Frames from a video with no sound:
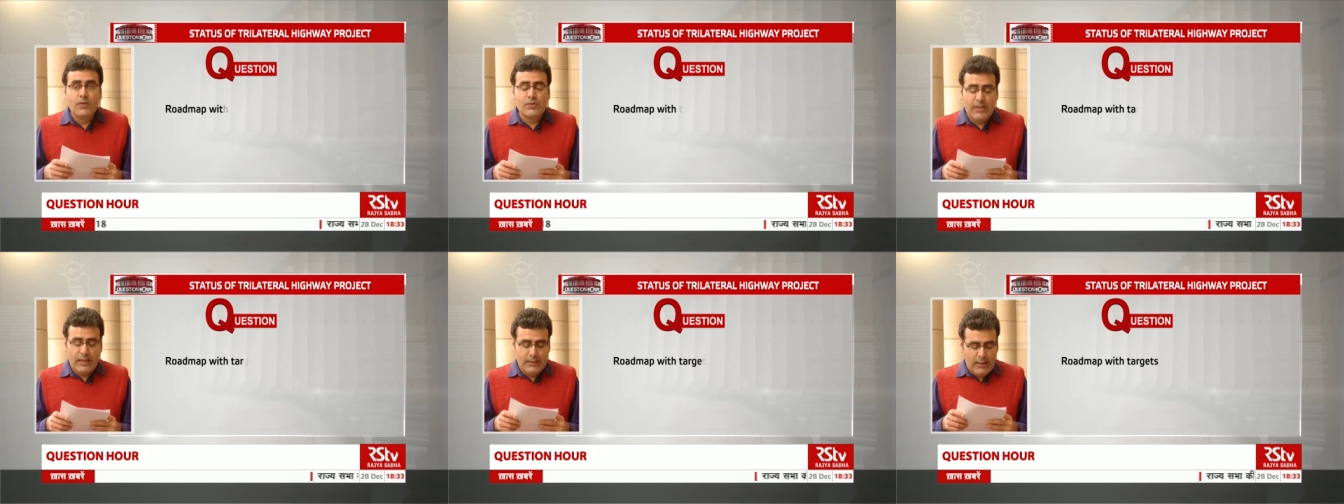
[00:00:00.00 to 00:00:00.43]

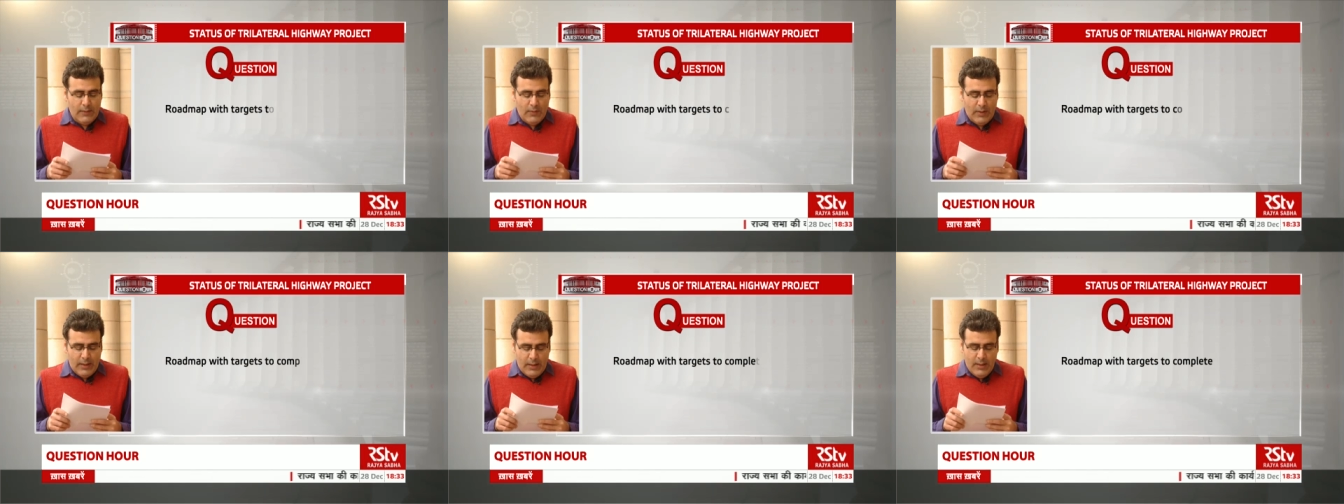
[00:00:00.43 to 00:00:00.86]
Husain
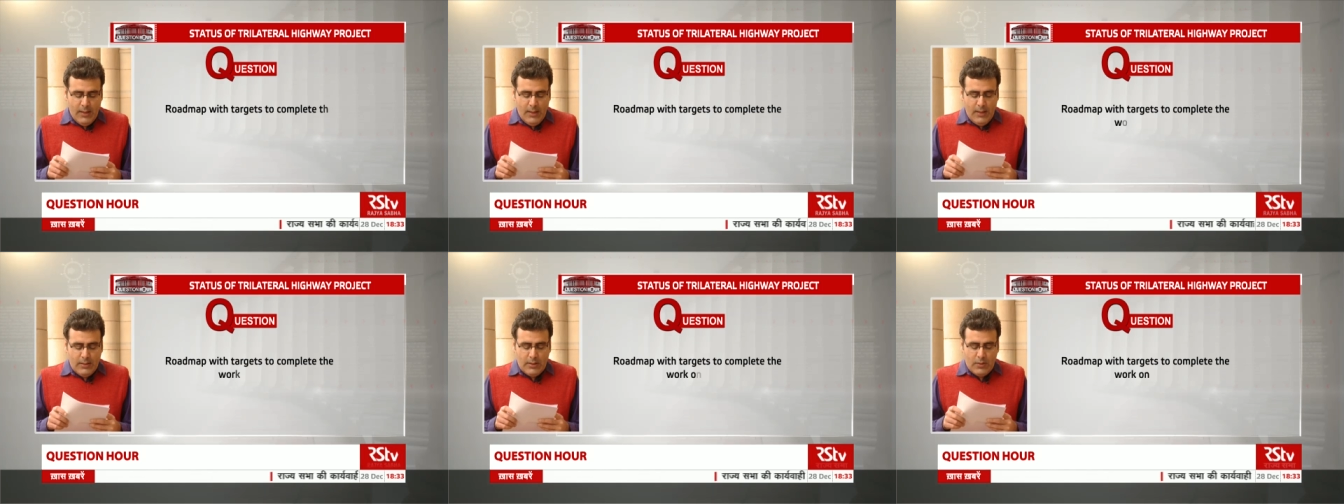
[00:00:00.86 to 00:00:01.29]
Dalwai.
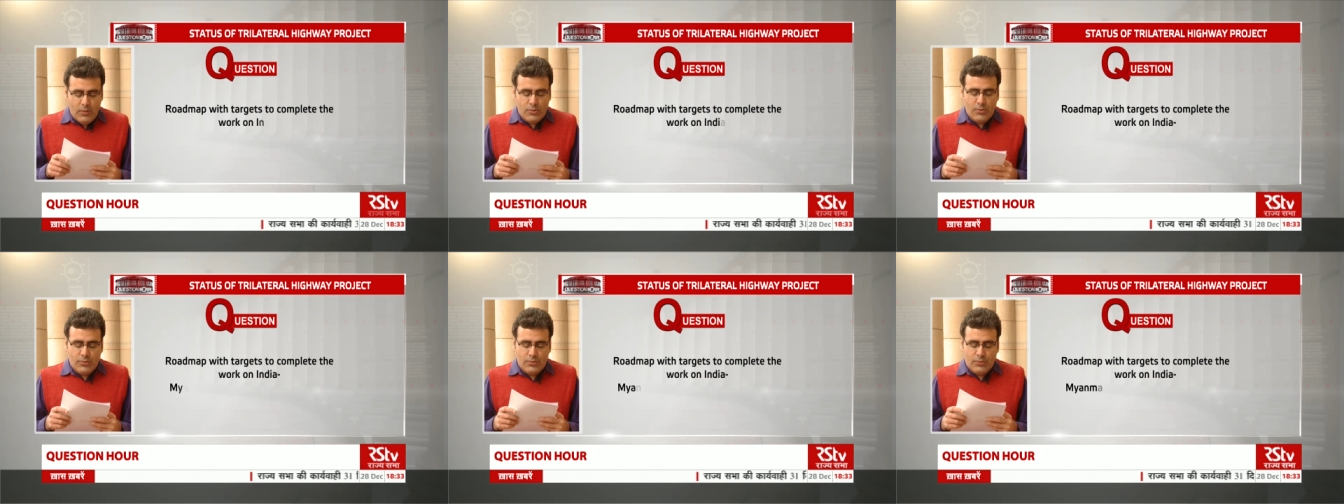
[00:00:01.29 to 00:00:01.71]
They
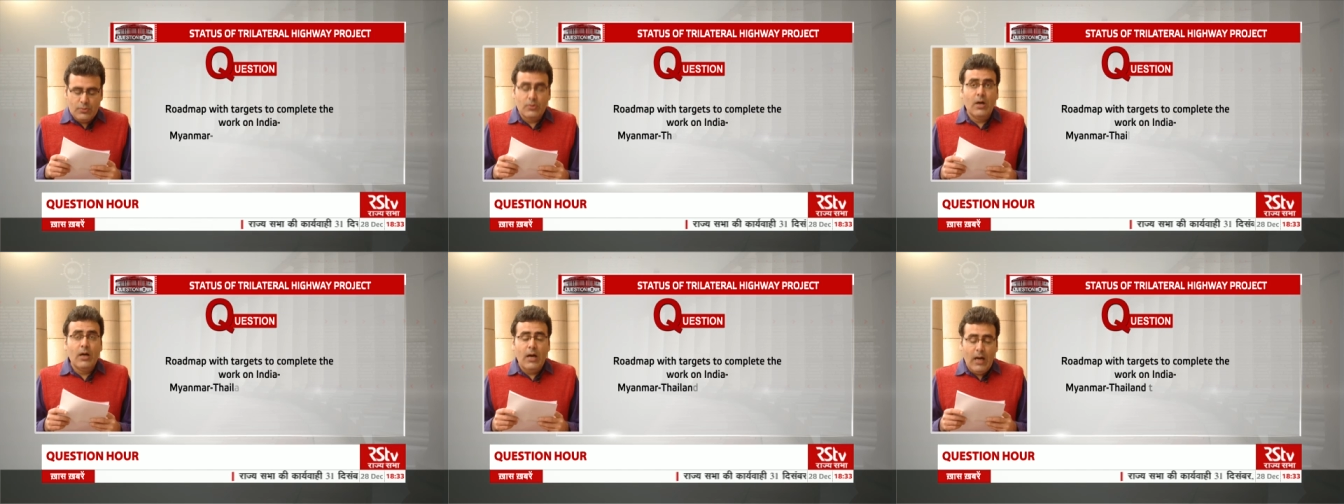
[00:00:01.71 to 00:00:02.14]
goes on
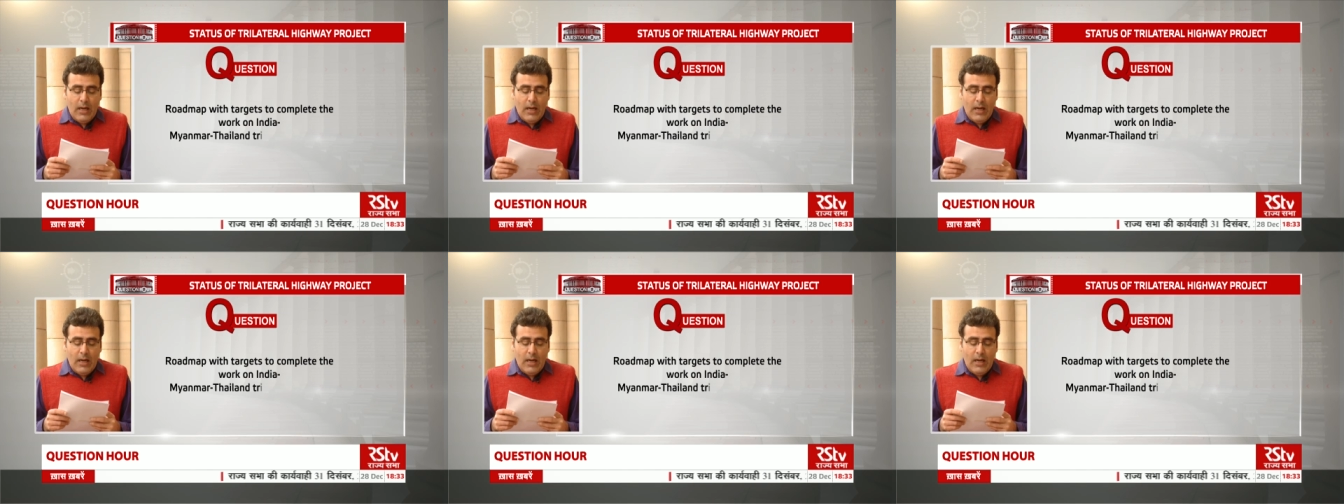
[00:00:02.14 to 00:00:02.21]
to